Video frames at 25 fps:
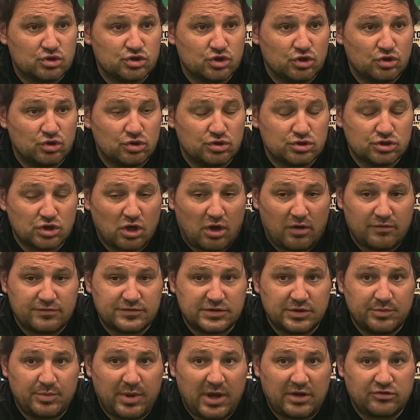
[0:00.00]
So, so
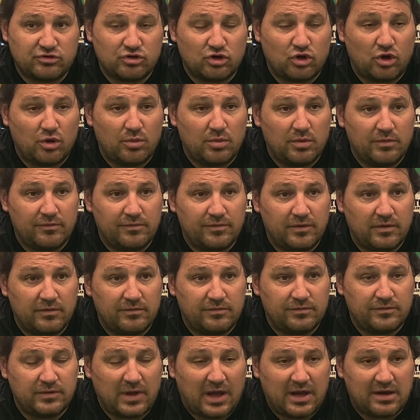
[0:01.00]
obviously Petra have,
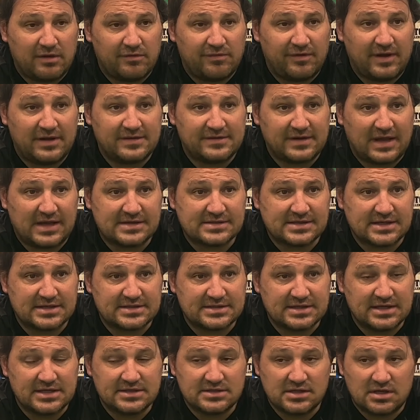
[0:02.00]
have had a fantastic
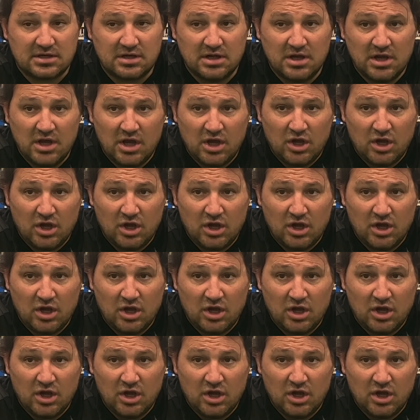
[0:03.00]
season,